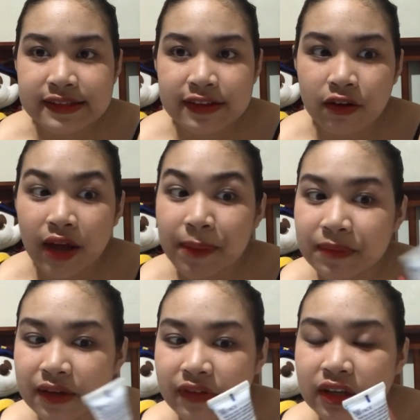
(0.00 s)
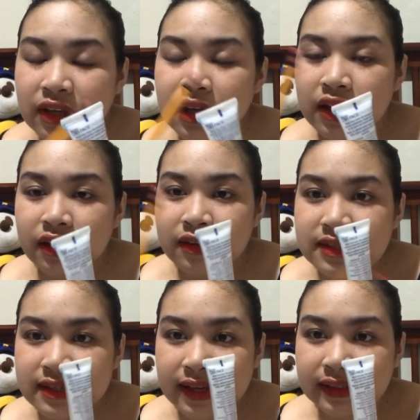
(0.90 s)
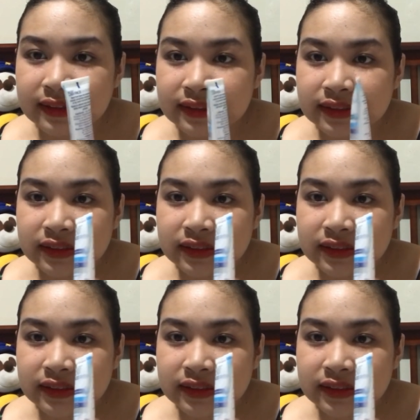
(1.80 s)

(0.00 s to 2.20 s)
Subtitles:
So I'm giving the scent